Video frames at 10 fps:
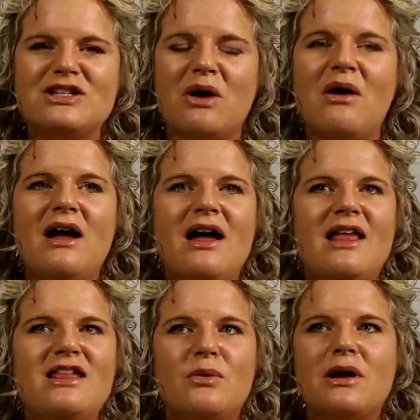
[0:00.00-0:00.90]
So
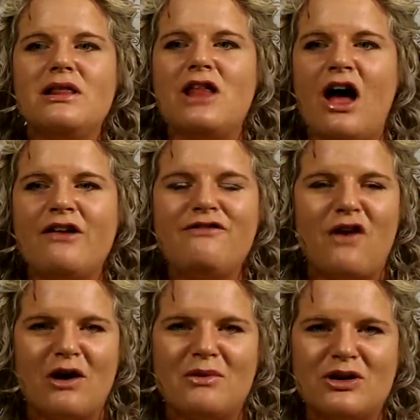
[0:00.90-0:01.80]
there were a lot of
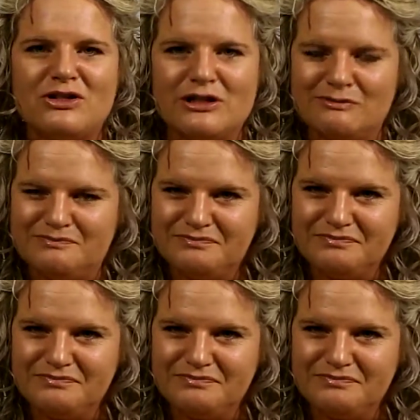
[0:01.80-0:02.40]
farmers